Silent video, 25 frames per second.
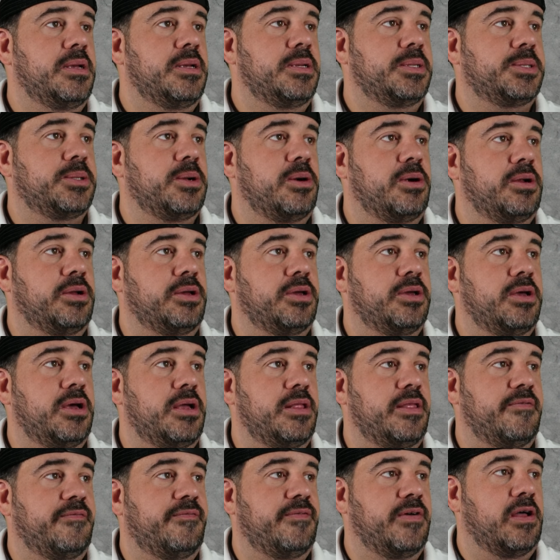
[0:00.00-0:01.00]
Started
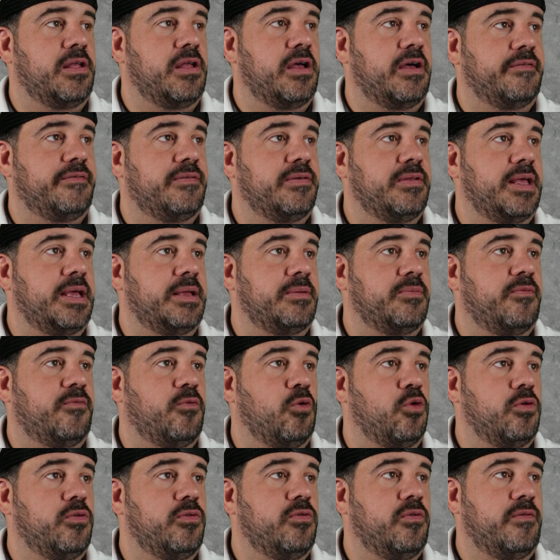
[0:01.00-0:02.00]
good and fell off, like
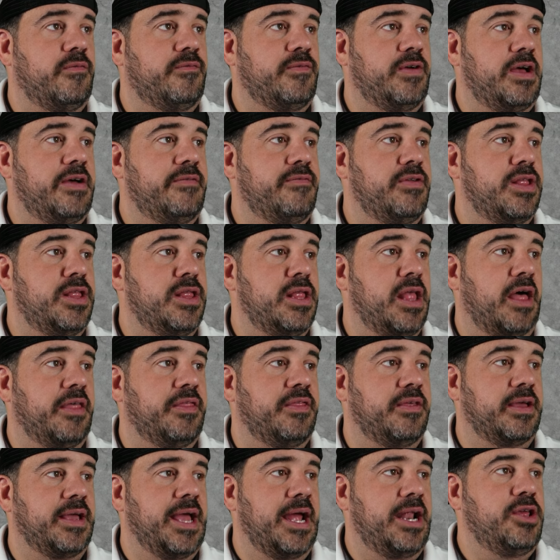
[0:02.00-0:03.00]
4-4-5,
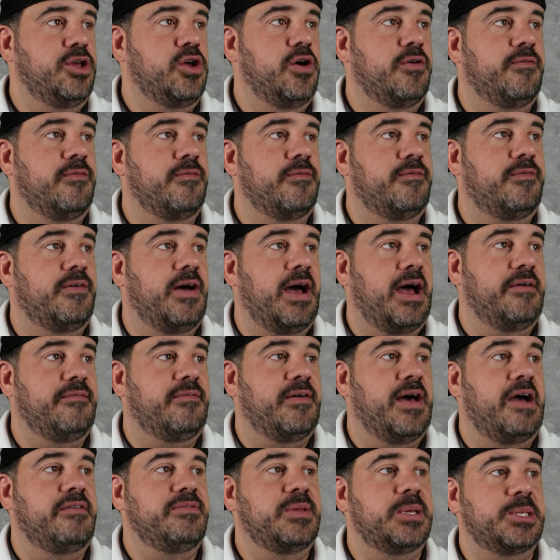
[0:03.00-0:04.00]
nothing. How do you go from
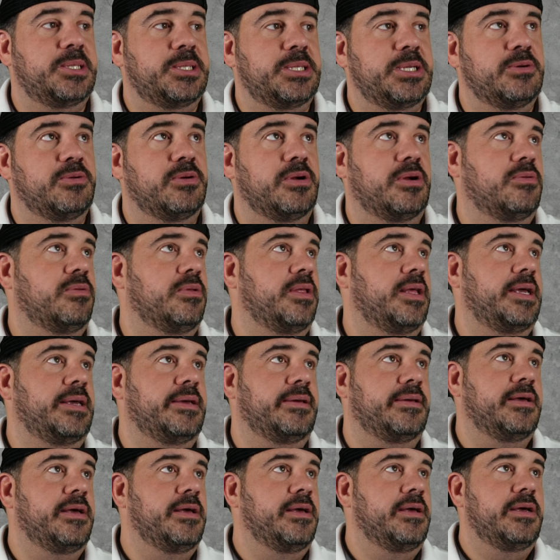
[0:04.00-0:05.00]
5-5 to zero?
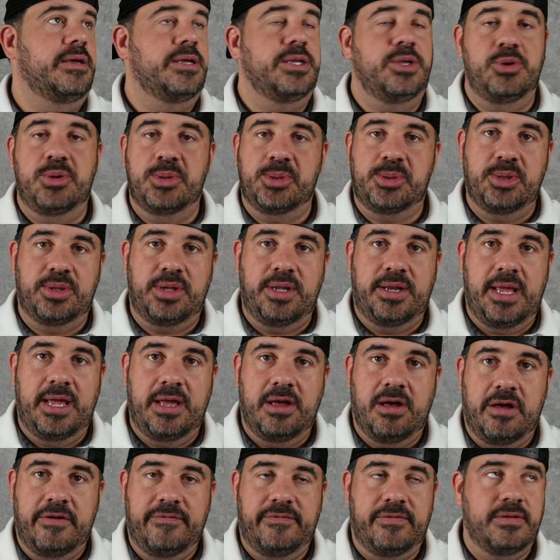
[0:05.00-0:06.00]
Like, you just took the day
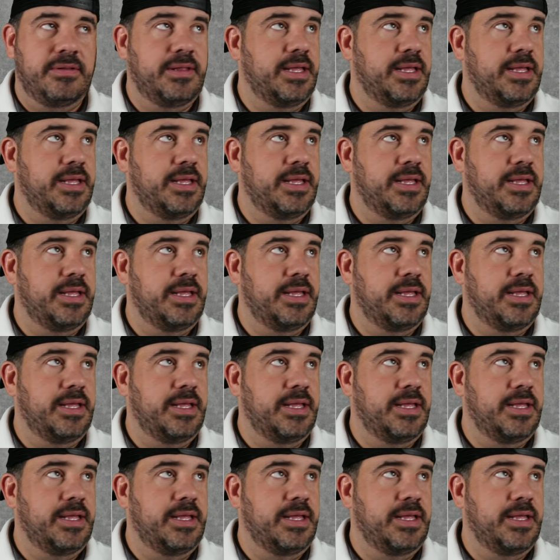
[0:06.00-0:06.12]
off?